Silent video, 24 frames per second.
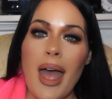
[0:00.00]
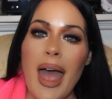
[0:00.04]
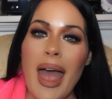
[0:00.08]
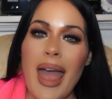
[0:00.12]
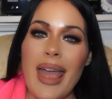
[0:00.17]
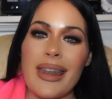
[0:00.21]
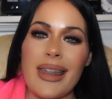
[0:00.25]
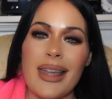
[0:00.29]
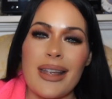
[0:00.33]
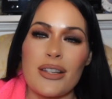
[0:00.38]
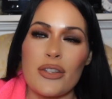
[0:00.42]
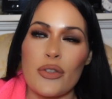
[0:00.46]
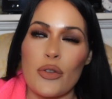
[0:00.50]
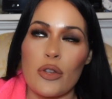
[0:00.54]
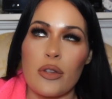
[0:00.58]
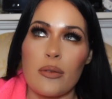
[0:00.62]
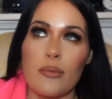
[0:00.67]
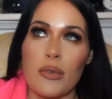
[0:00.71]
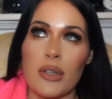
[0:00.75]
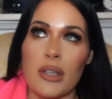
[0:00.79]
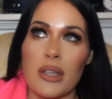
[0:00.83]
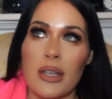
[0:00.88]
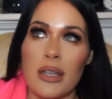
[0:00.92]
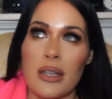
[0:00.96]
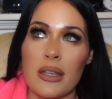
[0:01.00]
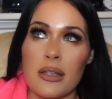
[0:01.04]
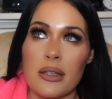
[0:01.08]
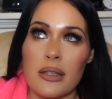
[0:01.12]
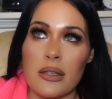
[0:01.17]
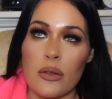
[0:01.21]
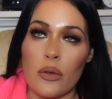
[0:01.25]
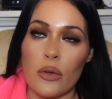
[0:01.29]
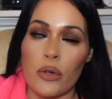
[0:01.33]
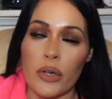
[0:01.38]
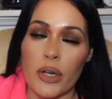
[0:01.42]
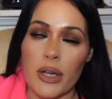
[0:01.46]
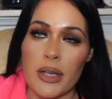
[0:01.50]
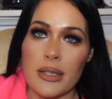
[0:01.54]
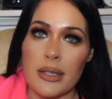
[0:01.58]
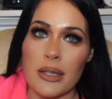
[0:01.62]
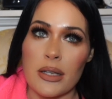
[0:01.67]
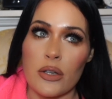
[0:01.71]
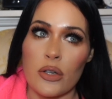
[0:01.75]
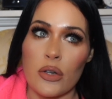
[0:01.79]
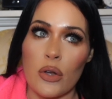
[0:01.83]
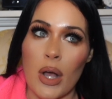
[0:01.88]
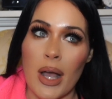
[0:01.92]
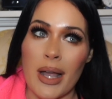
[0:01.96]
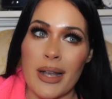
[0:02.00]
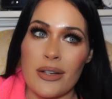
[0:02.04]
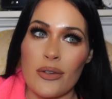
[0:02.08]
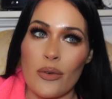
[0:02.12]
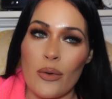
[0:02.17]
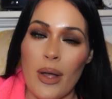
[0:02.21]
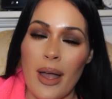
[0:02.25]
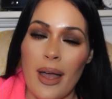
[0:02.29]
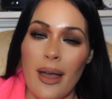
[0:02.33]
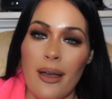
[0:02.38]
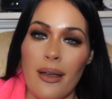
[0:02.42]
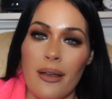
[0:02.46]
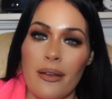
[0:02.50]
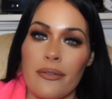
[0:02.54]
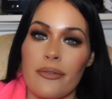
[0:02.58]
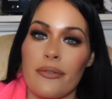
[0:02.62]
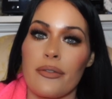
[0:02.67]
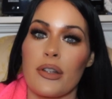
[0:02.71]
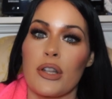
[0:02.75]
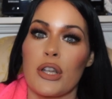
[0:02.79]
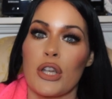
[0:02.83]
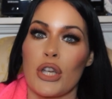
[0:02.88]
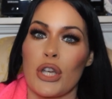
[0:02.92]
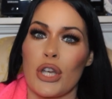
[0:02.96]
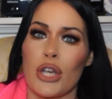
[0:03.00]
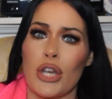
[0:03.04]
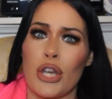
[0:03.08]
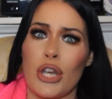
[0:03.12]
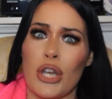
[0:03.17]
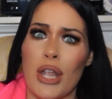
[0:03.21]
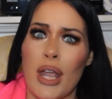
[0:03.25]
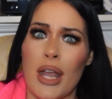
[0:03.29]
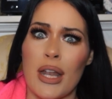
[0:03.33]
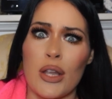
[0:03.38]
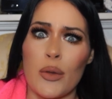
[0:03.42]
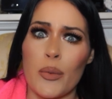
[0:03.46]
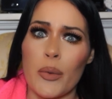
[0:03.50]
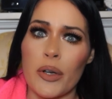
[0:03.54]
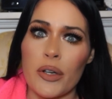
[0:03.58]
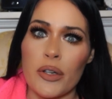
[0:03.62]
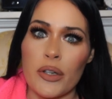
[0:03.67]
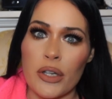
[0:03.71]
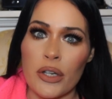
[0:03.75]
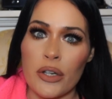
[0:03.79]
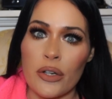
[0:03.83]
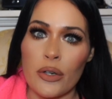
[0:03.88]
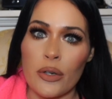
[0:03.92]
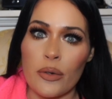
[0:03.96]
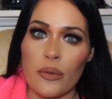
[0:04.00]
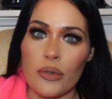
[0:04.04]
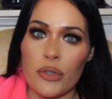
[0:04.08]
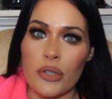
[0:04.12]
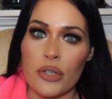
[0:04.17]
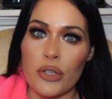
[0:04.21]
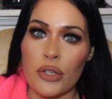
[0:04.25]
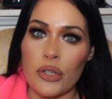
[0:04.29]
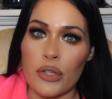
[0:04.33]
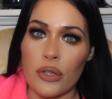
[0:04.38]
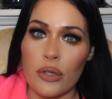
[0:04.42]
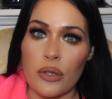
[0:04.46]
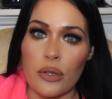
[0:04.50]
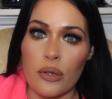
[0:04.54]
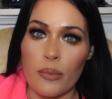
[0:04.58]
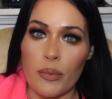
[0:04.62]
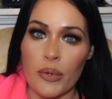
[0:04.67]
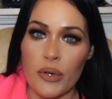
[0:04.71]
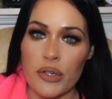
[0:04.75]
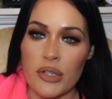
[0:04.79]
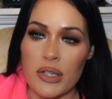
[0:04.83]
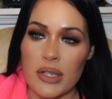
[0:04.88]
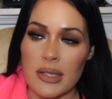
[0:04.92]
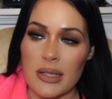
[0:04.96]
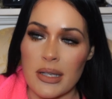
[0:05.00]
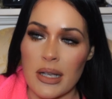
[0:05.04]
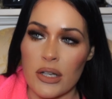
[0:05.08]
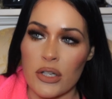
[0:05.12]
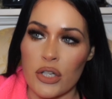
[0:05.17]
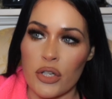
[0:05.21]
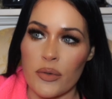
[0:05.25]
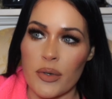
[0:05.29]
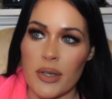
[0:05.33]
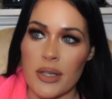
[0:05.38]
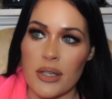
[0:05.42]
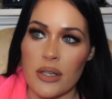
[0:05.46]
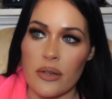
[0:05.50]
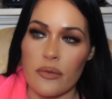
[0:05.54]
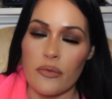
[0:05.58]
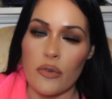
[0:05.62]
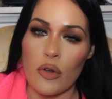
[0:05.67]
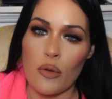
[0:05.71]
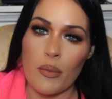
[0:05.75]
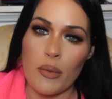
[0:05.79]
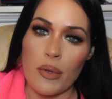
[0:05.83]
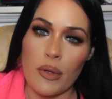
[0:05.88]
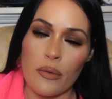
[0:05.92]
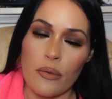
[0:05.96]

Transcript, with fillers: And I told him he is so crazy. You know, I don't have anywhere near the purses that Theresa Roemer,